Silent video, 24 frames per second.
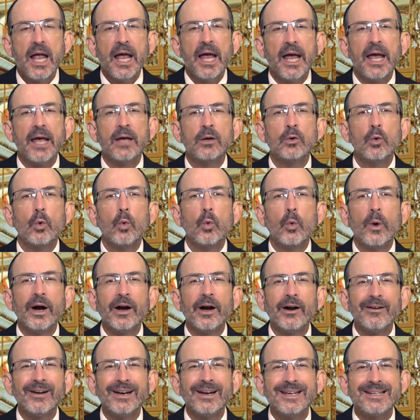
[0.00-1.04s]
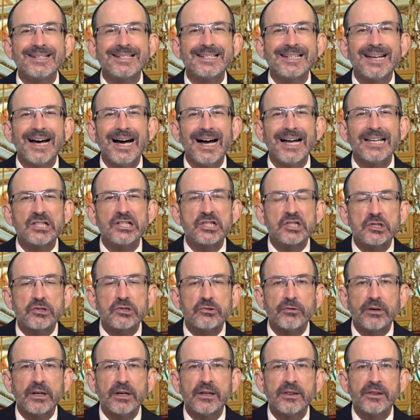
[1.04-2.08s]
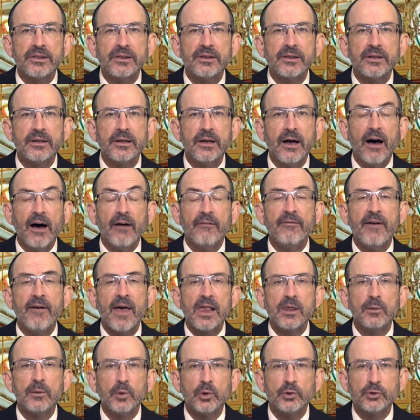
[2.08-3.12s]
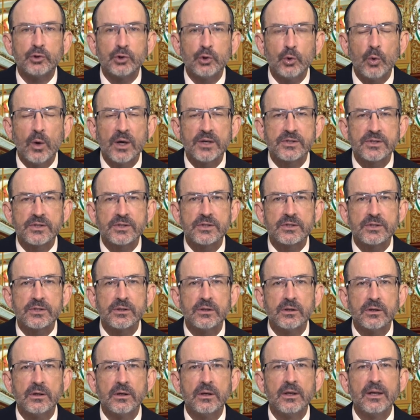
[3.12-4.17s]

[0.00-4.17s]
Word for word: And where is God's strength available to us?